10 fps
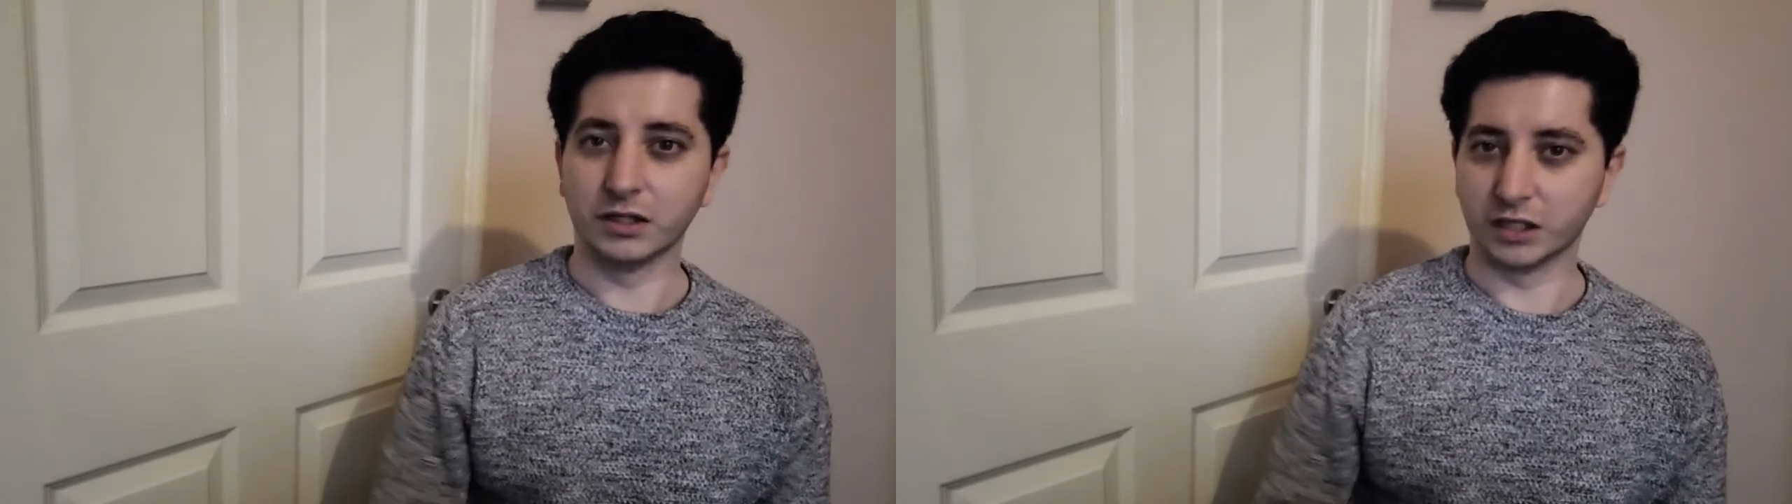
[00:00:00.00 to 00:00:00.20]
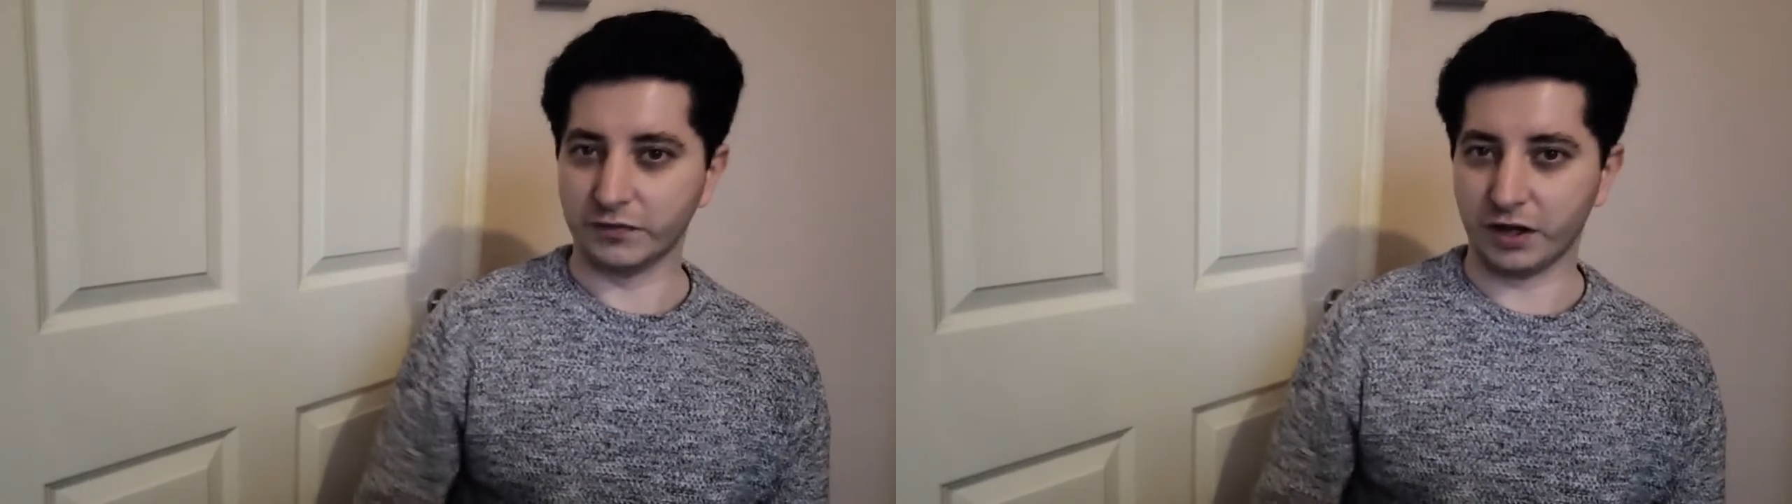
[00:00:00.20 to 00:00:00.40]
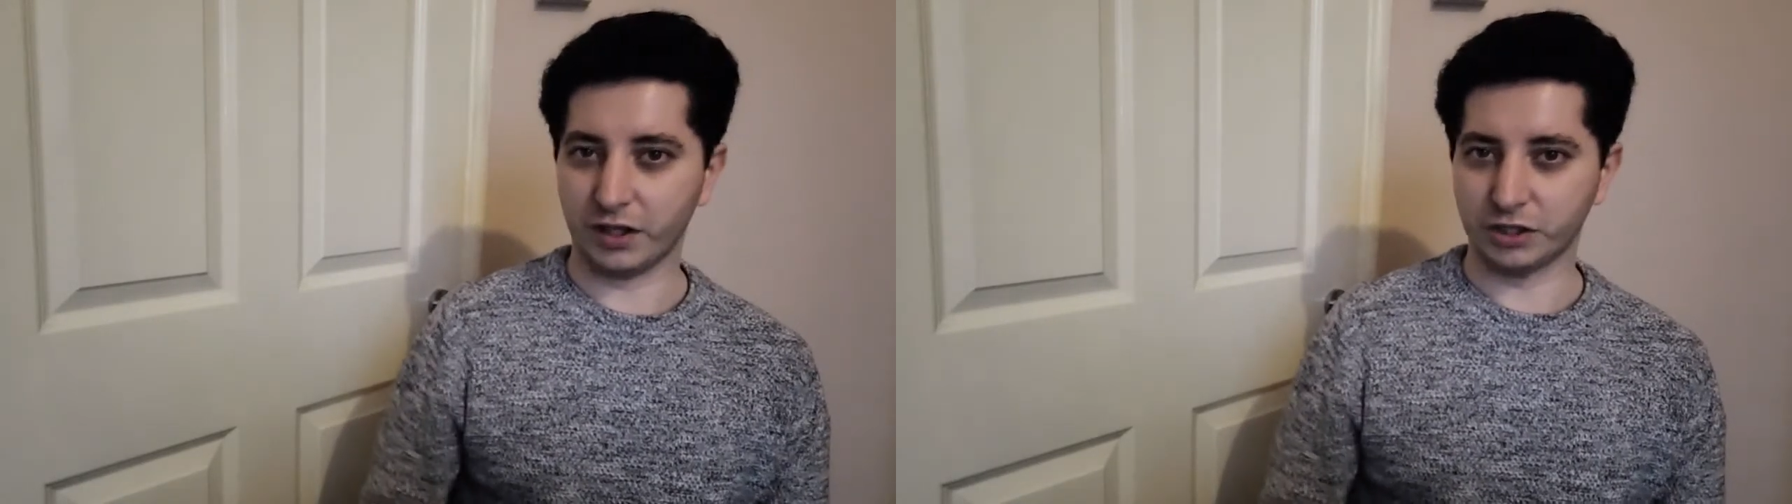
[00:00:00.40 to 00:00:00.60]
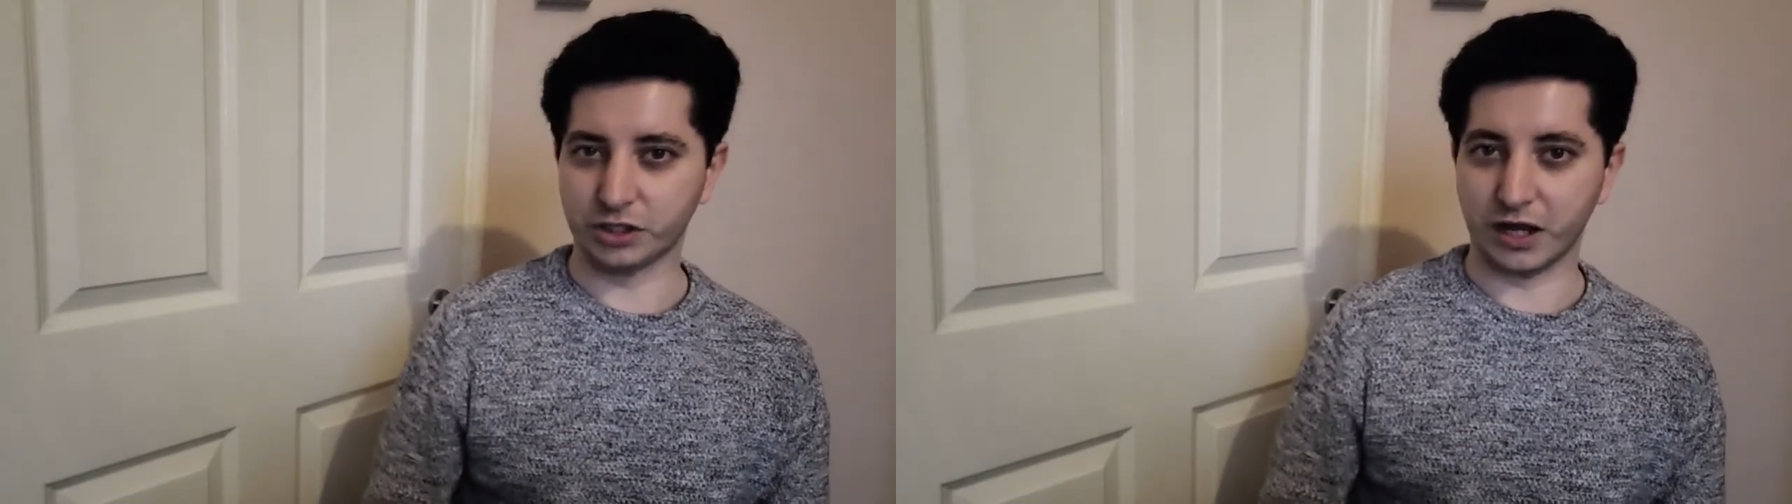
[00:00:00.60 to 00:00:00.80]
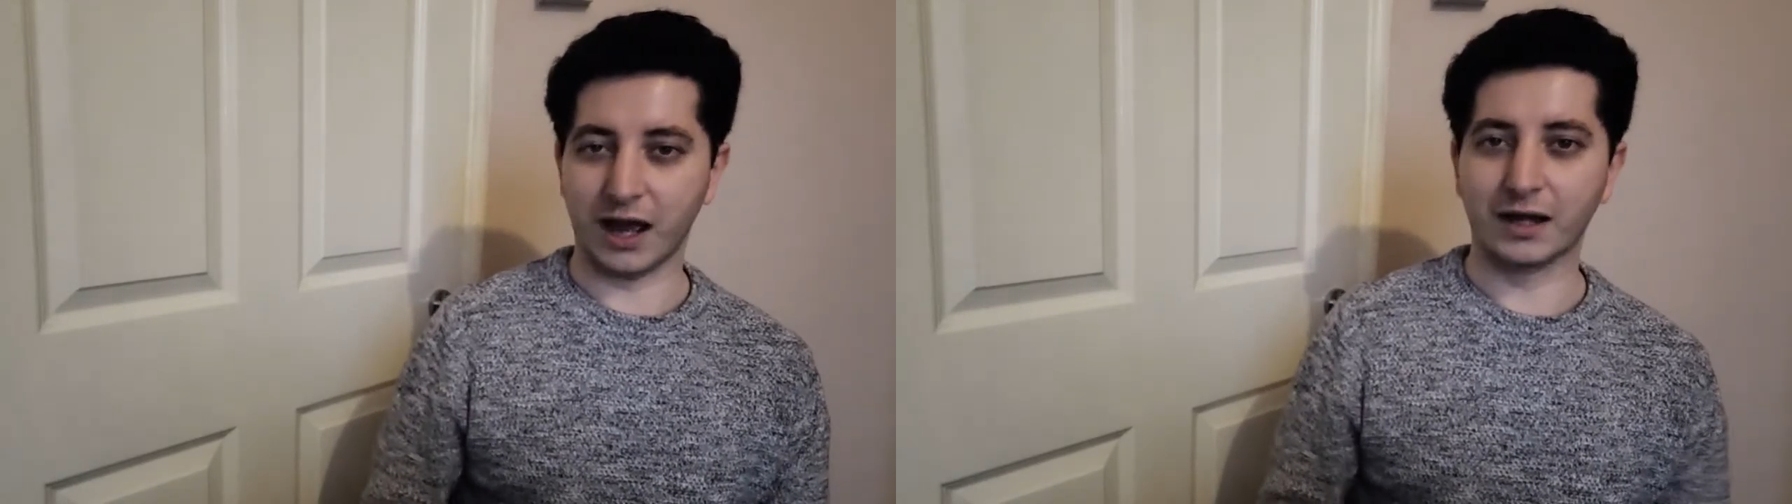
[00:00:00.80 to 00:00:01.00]
they've
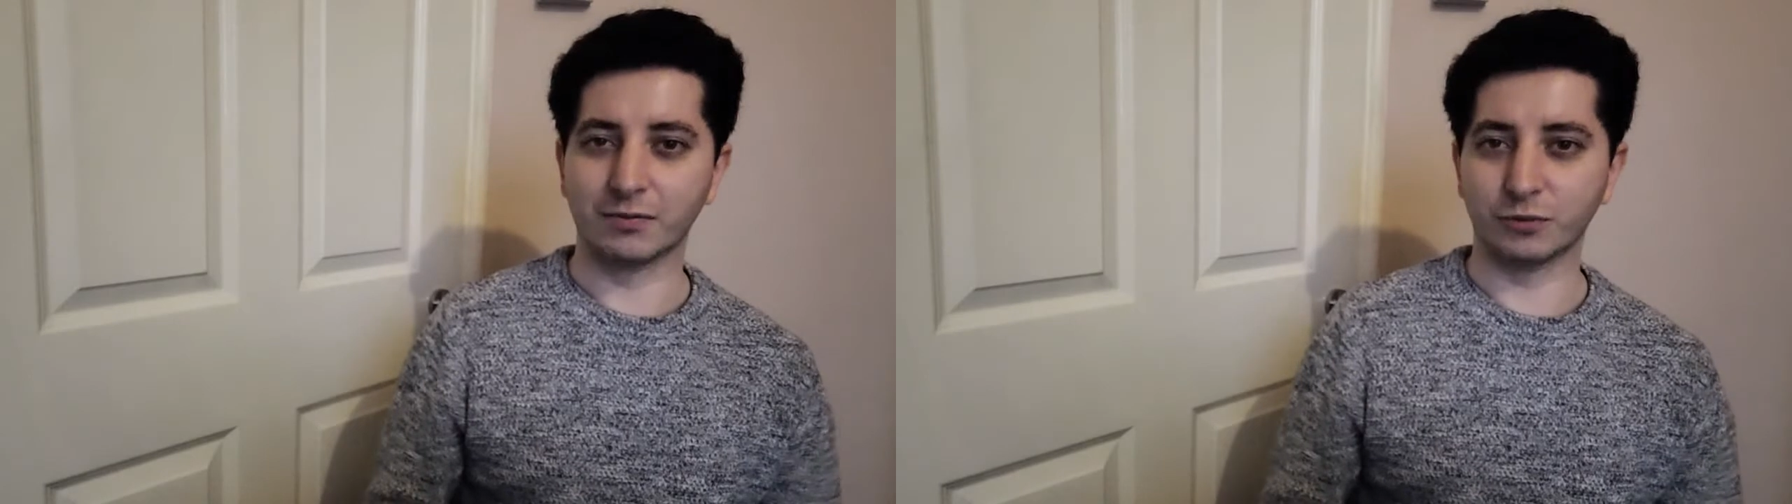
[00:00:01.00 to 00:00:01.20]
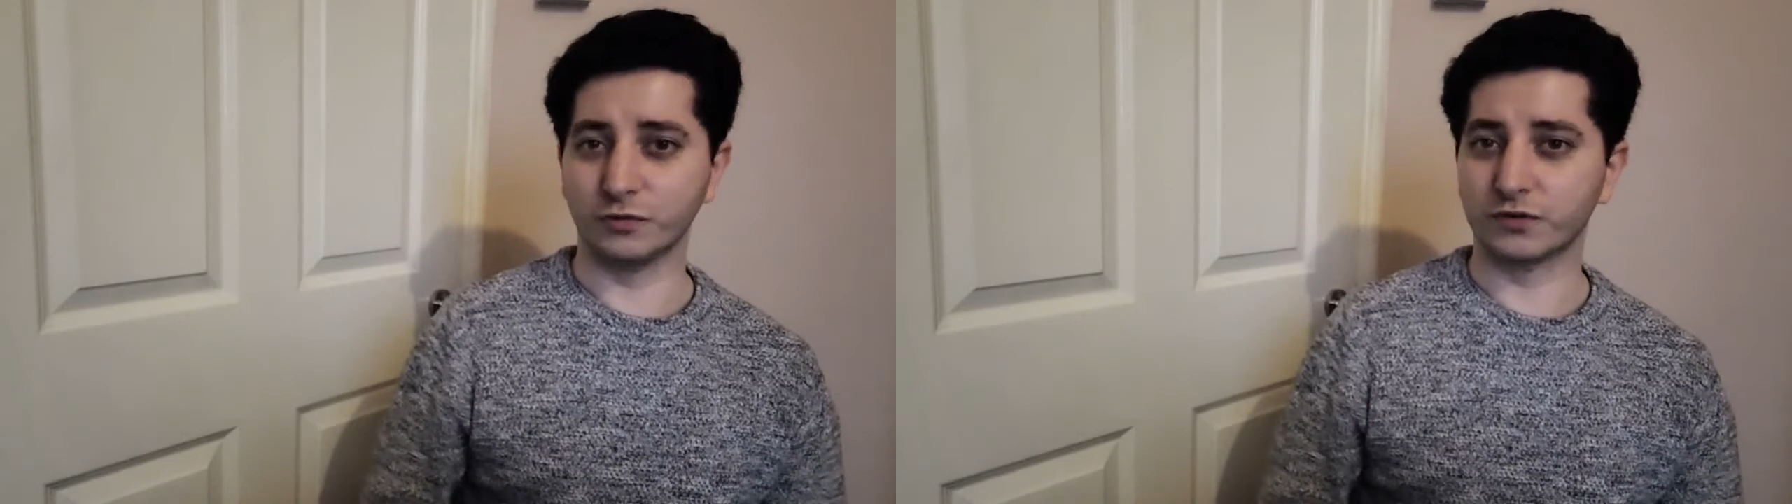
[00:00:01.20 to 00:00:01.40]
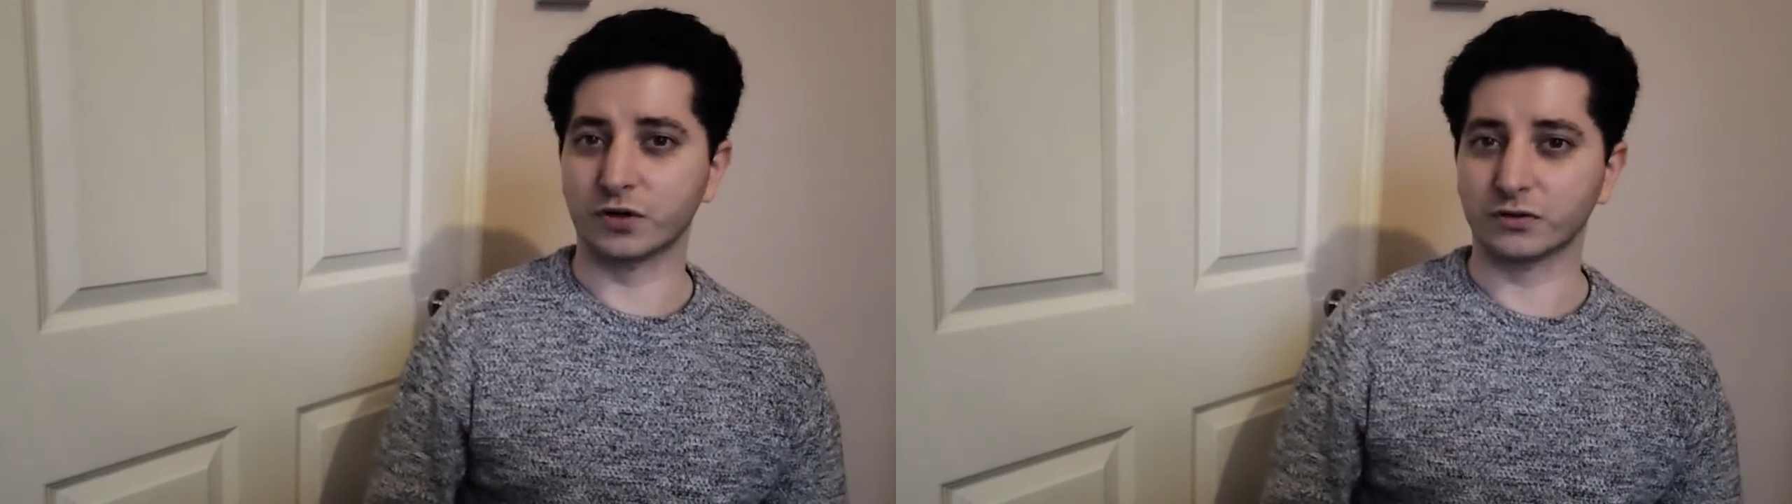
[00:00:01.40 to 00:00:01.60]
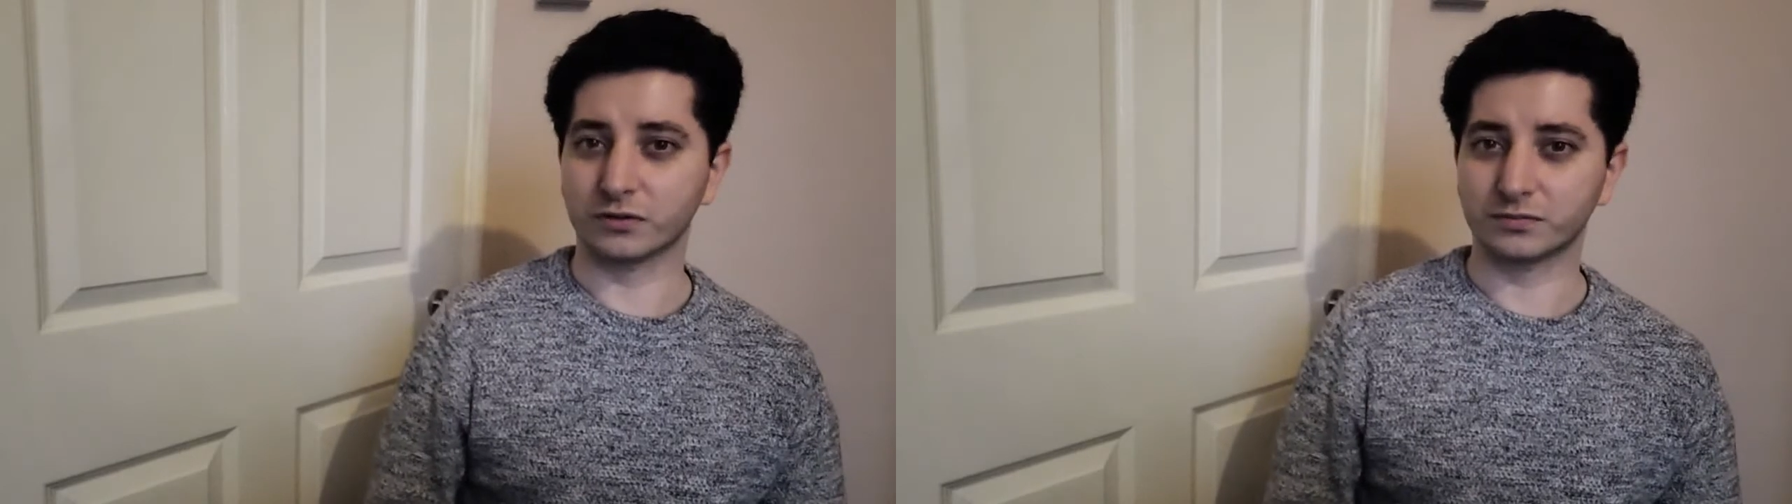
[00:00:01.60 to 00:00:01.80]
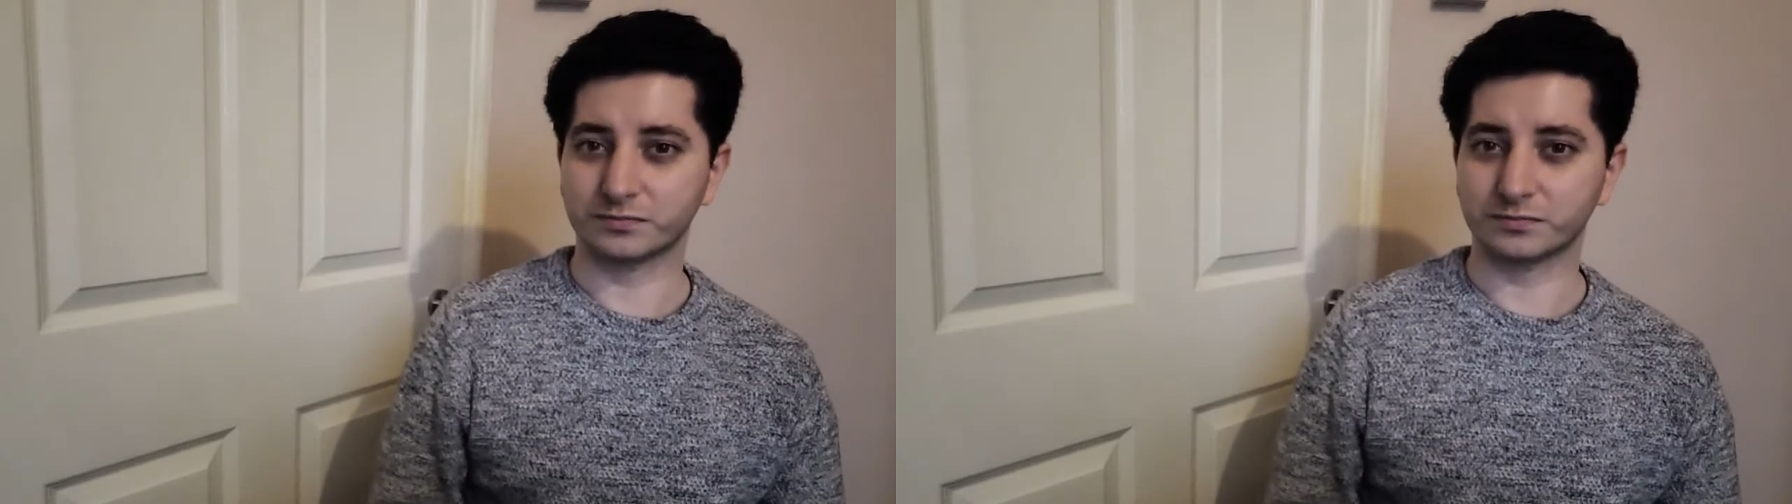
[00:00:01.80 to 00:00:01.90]
aged and moved on.